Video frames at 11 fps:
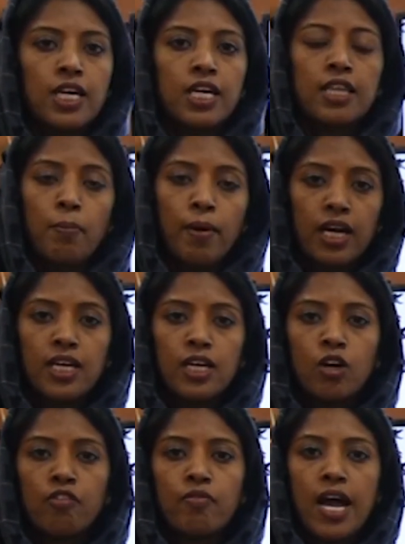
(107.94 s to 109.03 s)
The packing
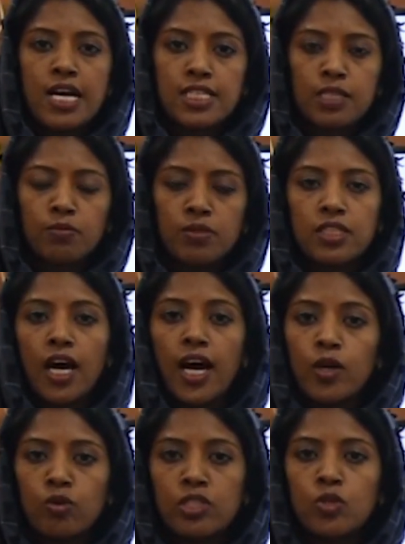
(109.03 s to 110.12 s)
of atoms,
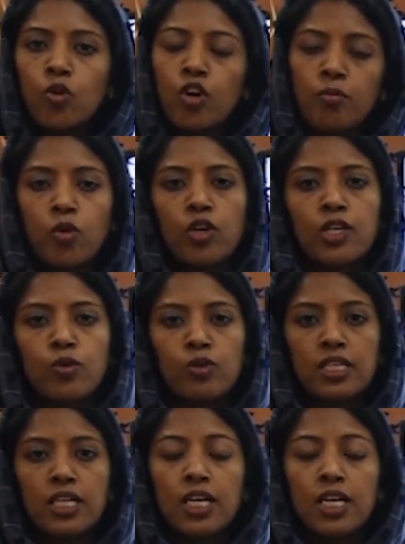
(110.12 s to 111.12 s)
ions or molecules